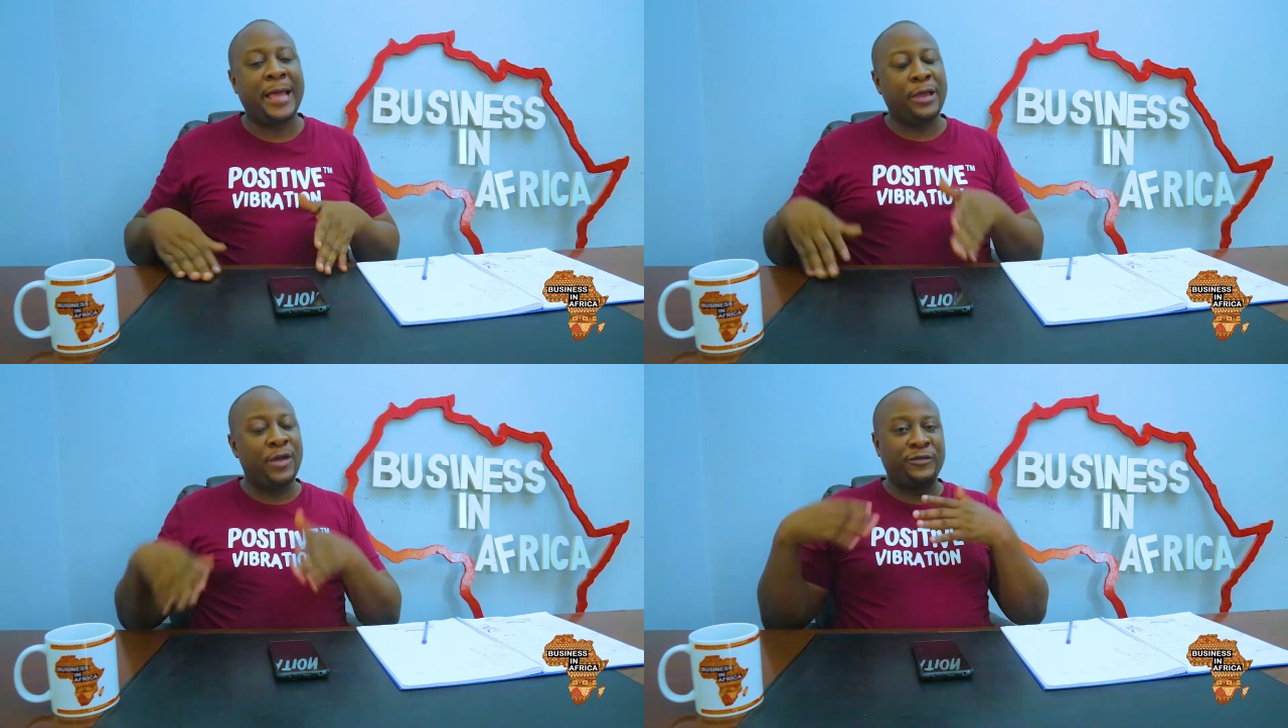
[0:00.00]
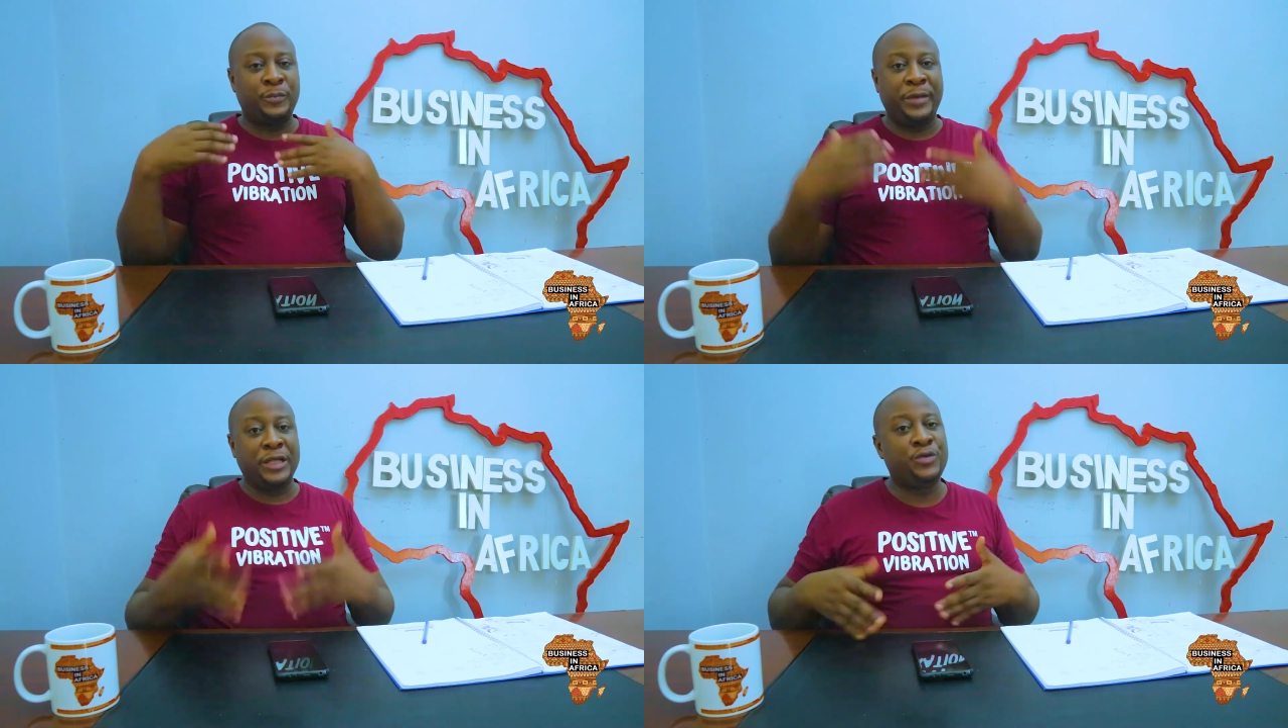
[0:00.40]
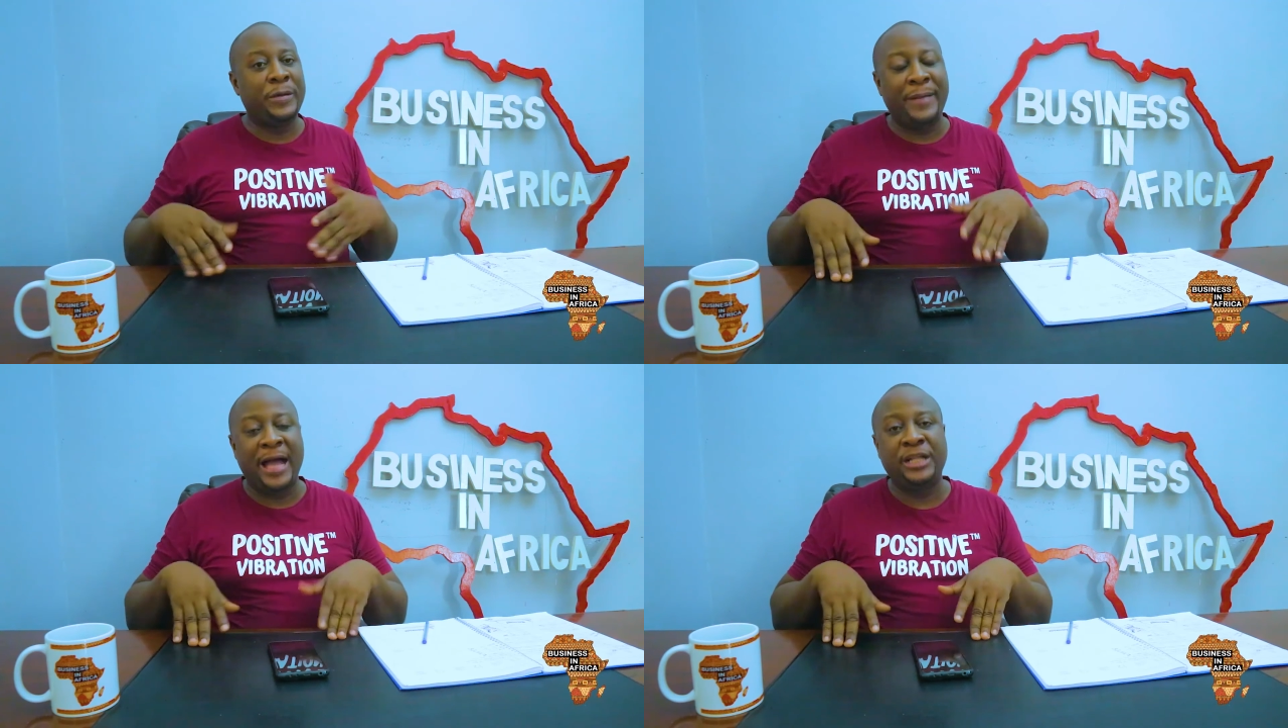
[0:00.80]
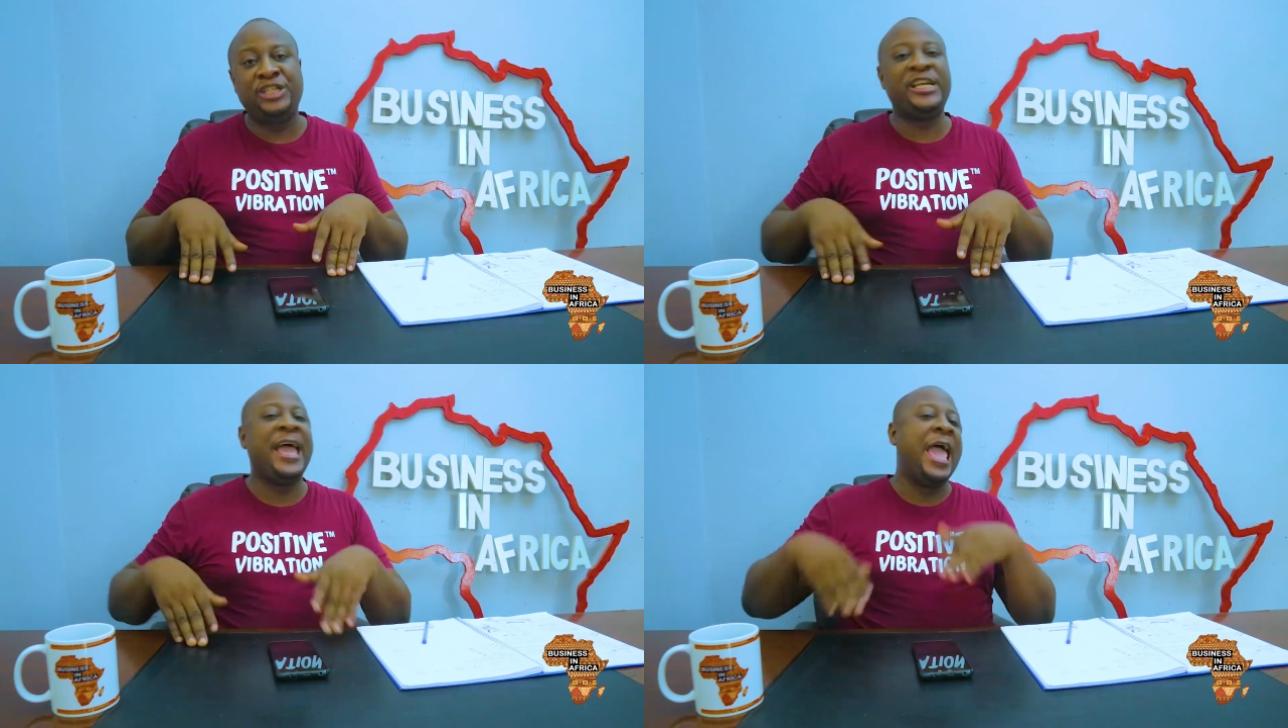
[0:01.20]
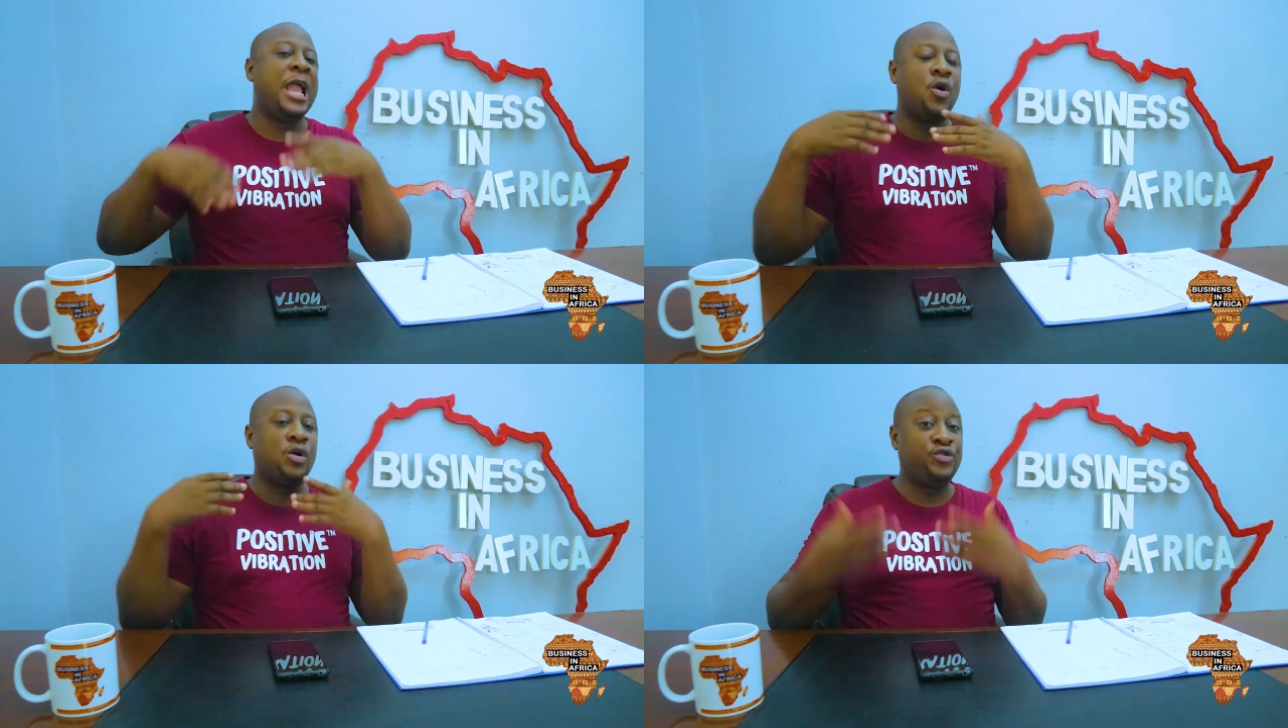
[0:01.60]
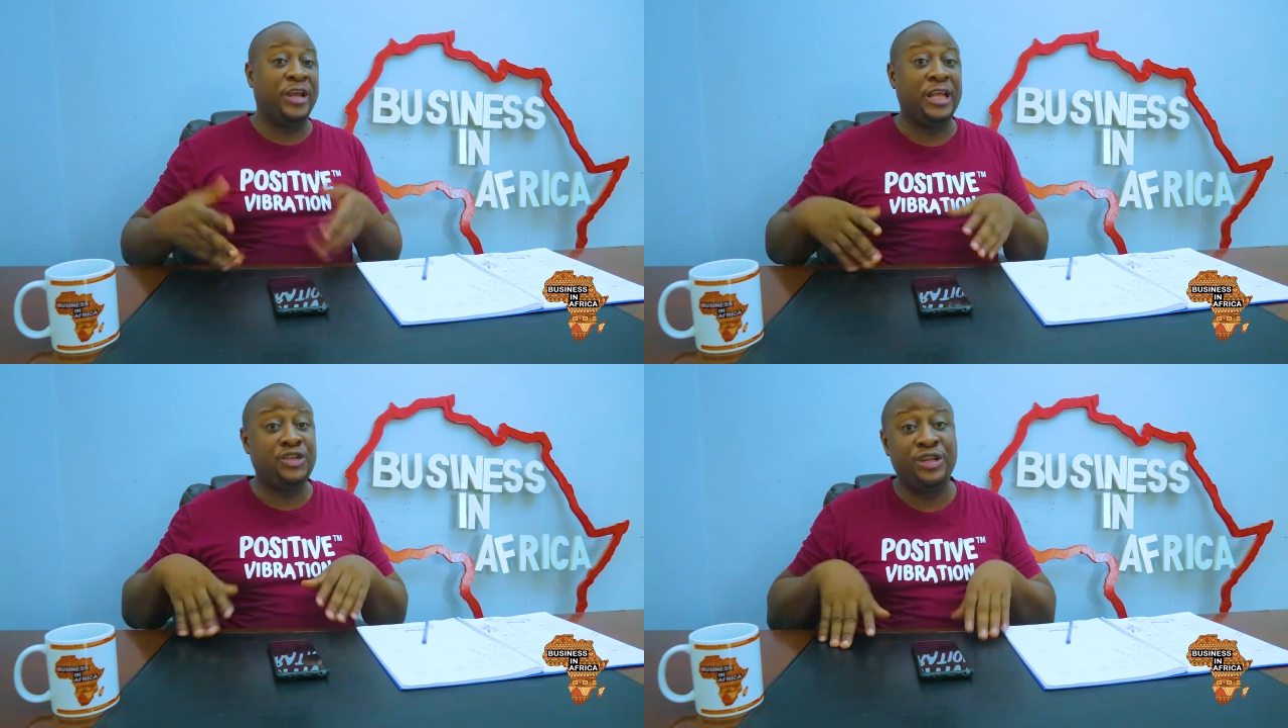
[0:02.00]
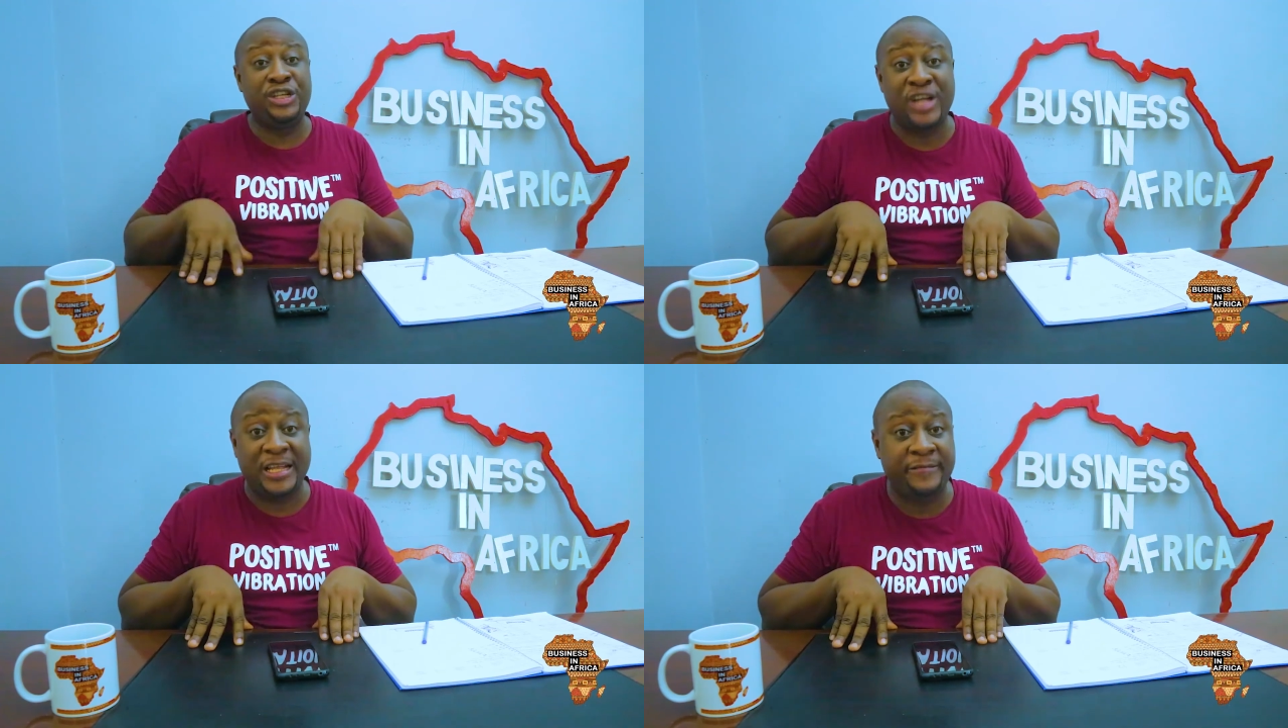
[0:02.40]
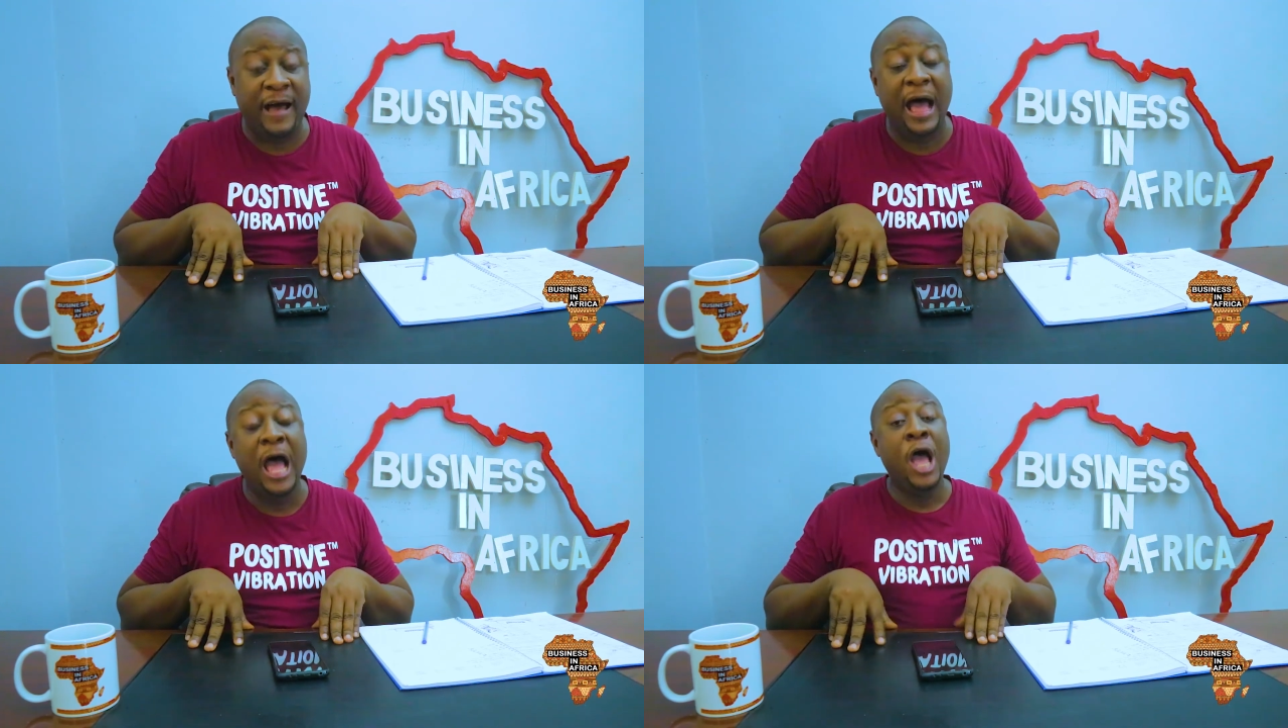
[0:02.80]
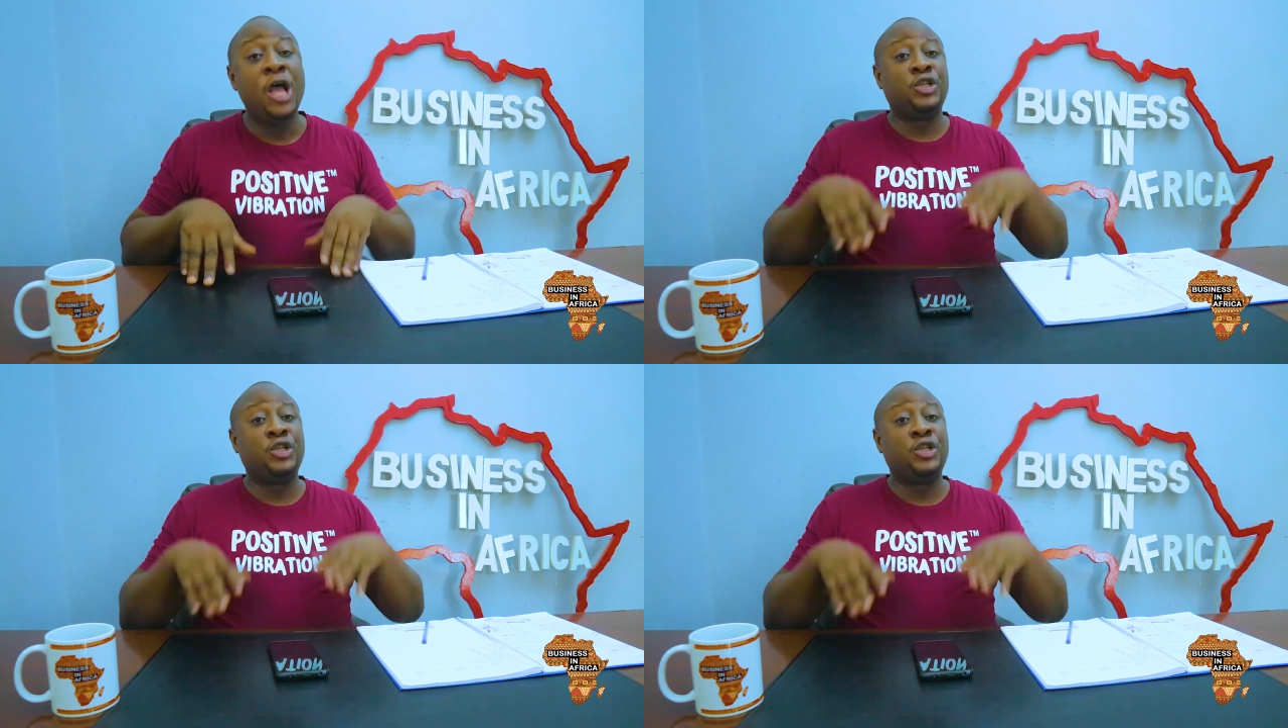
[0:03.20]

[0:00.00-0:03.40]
Like, you have to pay through a bank check or through electronic transfer